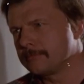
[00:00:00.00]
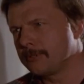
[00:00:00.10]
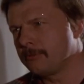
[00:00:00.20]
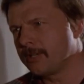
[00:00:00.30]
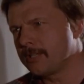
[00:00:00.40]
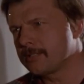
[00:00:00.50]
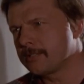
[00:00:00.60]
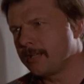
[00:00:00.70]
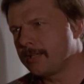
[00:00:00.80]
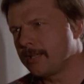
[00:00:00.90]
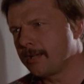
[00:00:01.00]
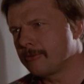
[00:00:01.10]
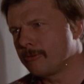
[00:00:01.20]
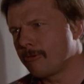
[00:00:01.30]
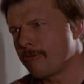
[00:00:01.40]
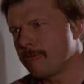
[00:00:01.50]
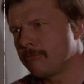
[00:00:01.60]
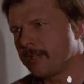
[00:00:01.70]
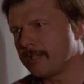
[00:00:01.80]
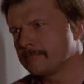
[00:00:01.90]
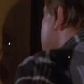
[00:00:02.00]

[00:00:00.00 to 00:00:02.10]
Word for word: Then why are you standing out in the hallway?